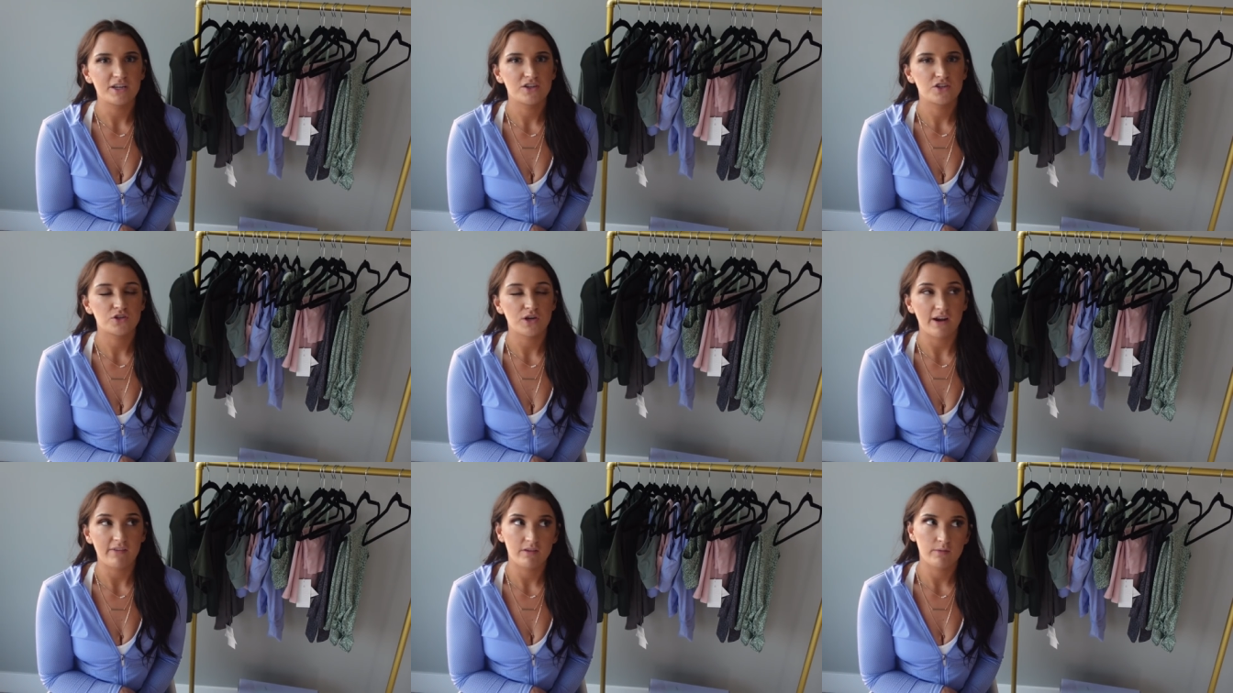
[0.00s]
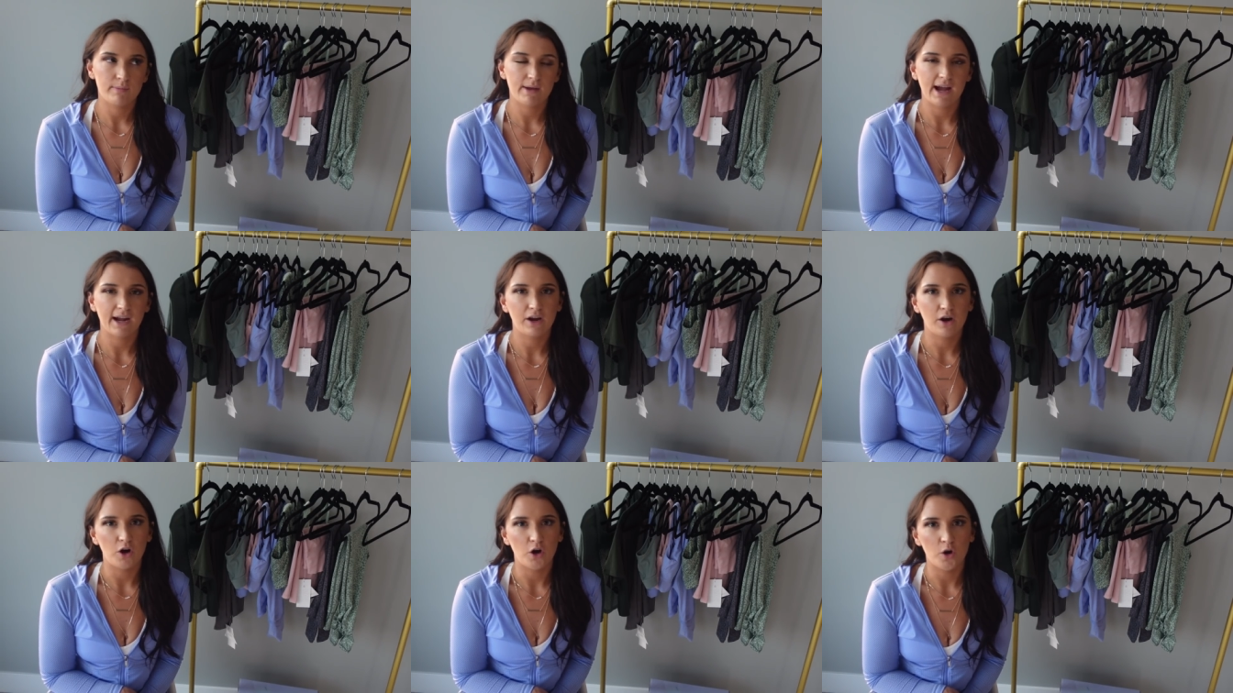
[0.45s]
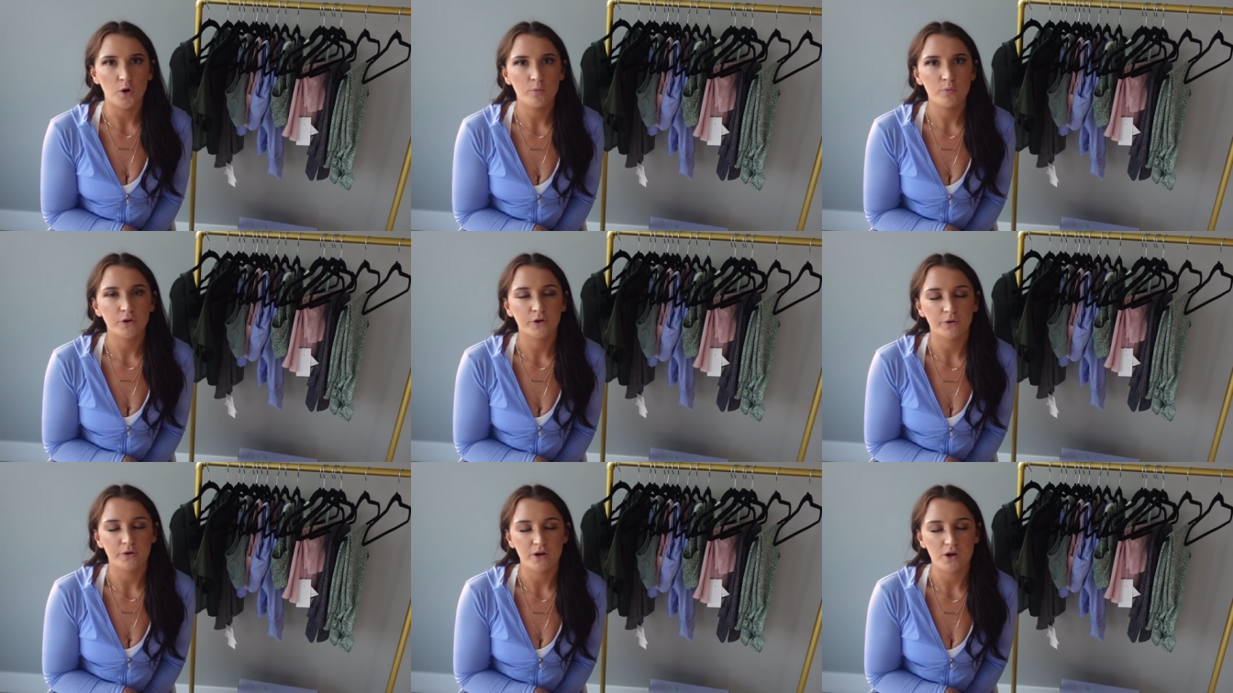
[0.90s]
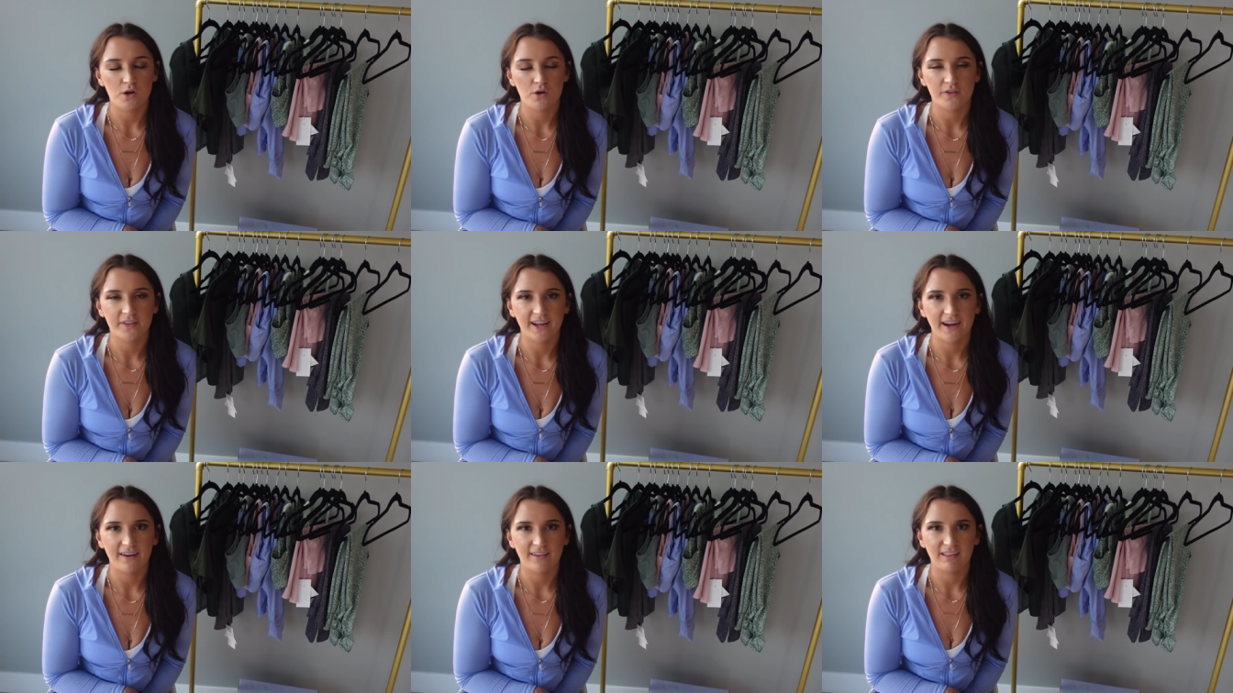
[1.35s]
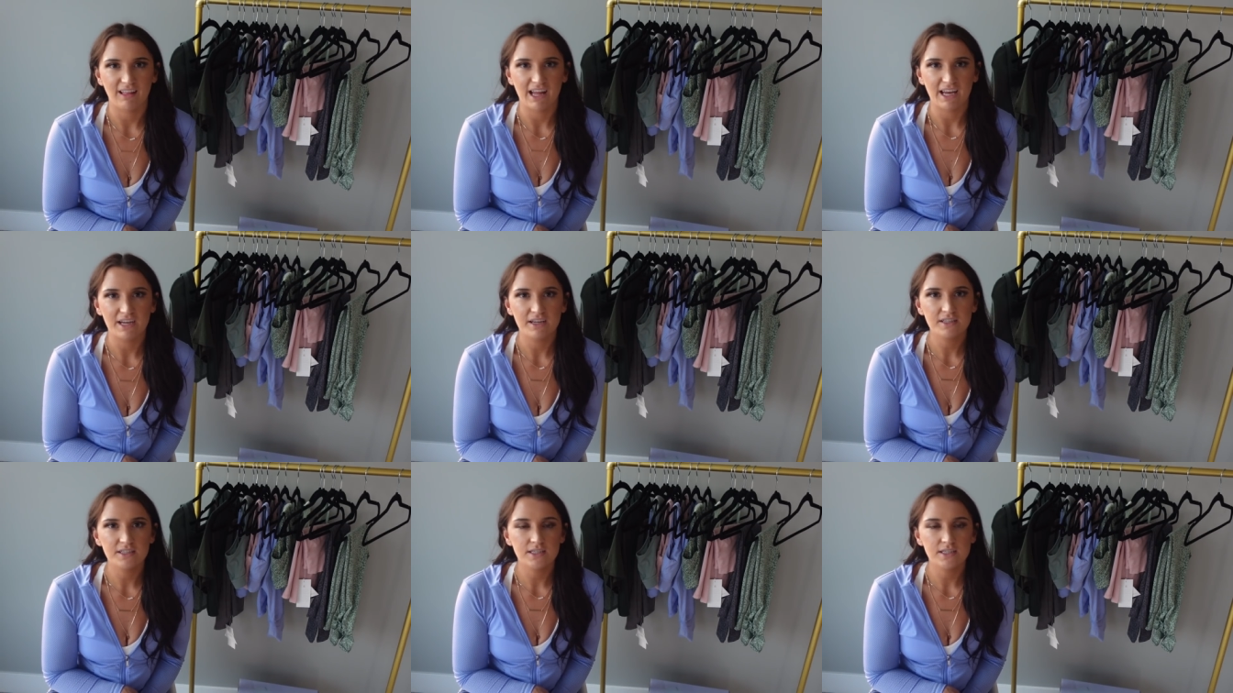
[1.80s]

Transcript: driving back home. We're going to North Carolina.